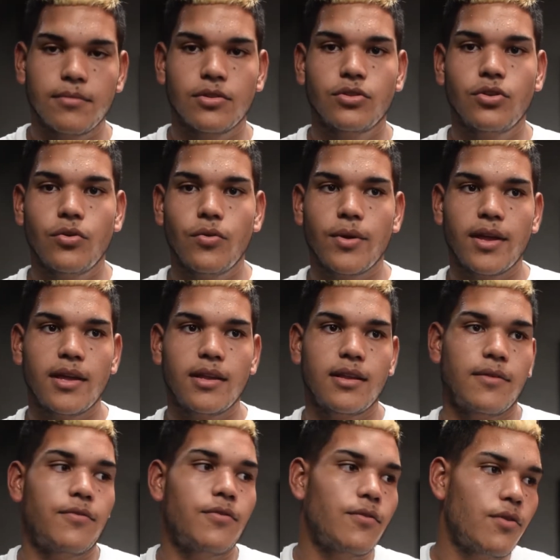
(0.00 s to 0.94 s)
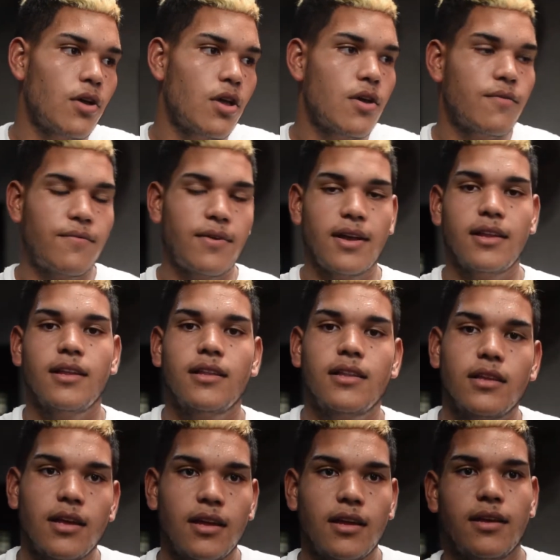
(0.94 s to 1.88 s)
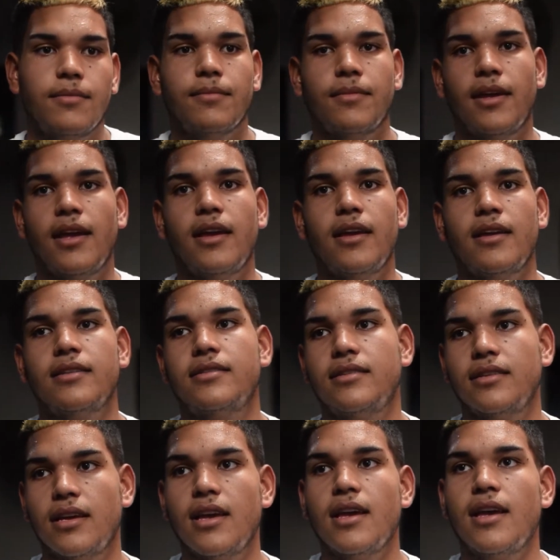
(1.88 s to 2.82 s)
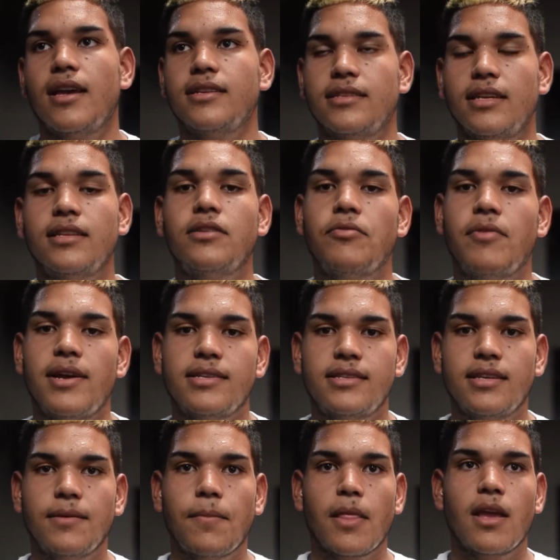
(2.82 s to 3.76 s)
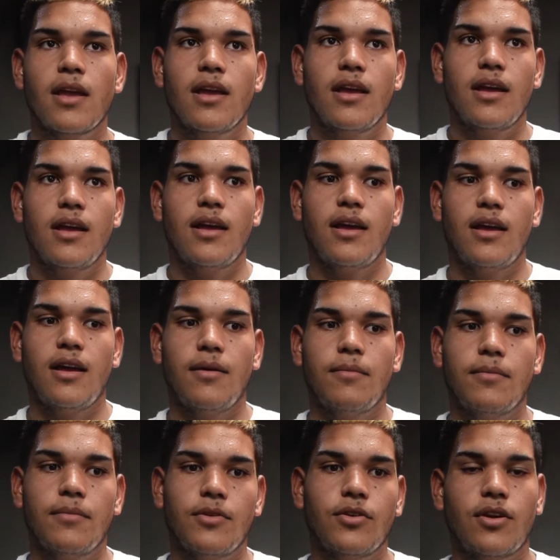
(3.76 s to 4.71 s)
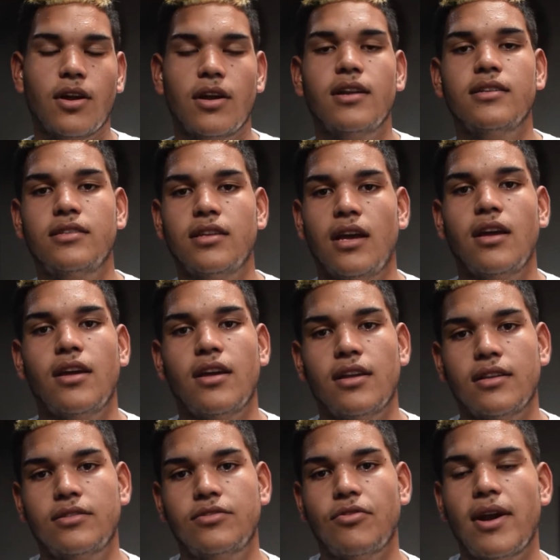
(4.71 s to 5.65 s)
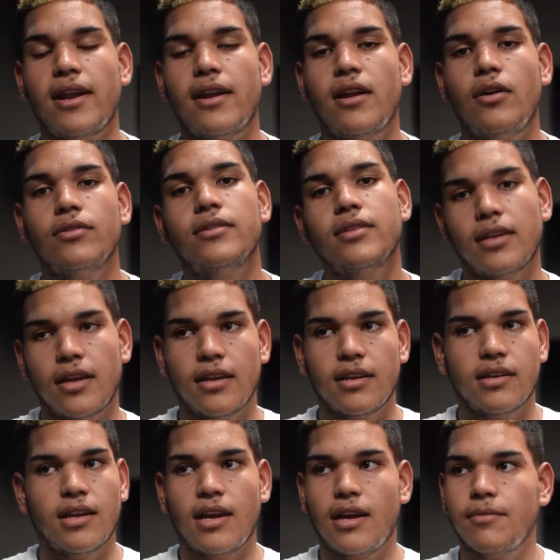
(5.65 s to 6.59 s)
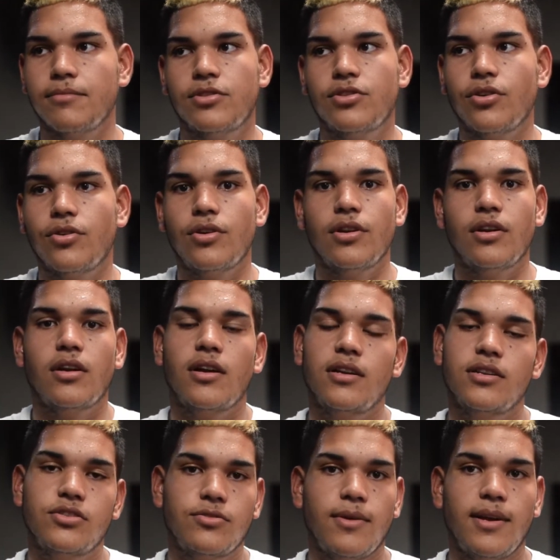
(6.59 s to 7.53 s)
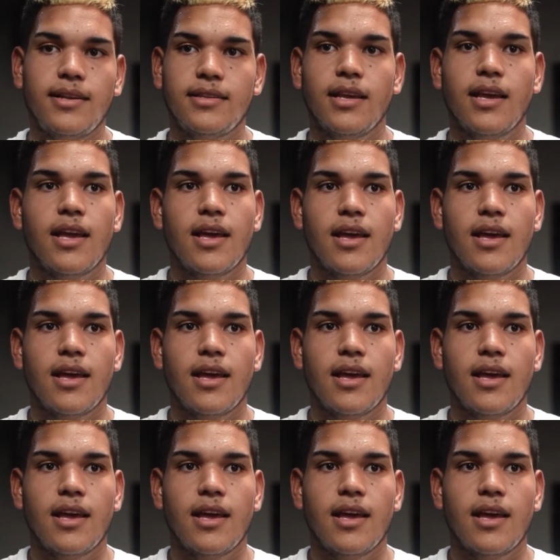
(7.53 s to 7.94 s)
doing it if you find it hey it's interesting. You're gonna try it out, and I'm sure you're gonna sweat